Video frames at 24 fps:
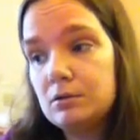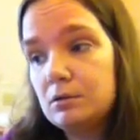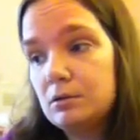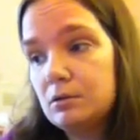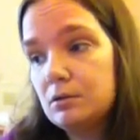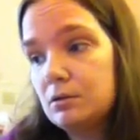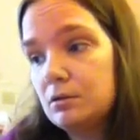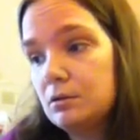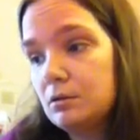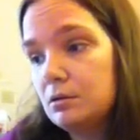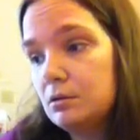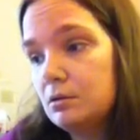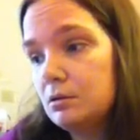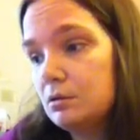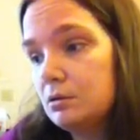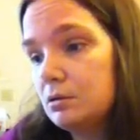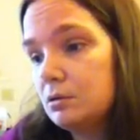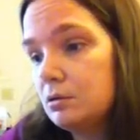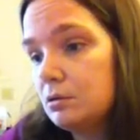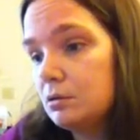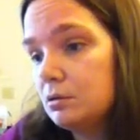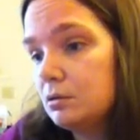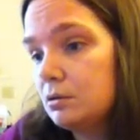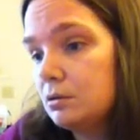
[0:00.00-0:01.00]

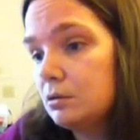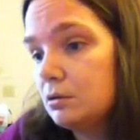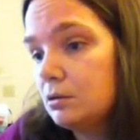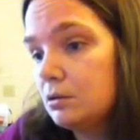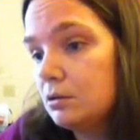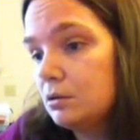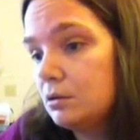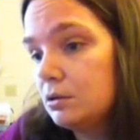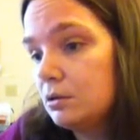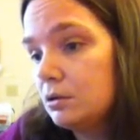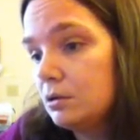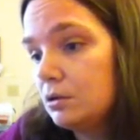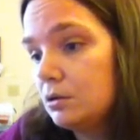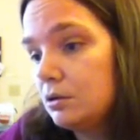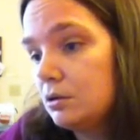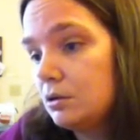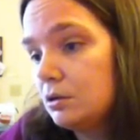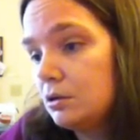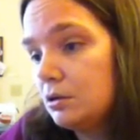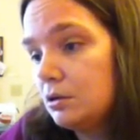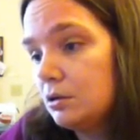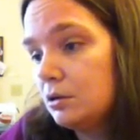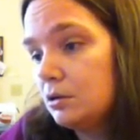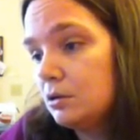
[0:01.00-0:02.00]

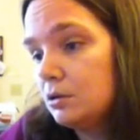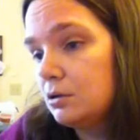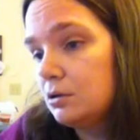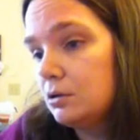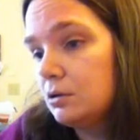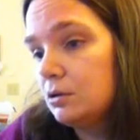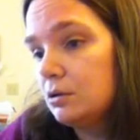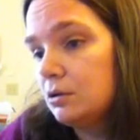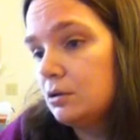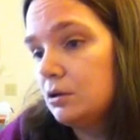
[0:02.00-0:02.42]
Nobody speaks.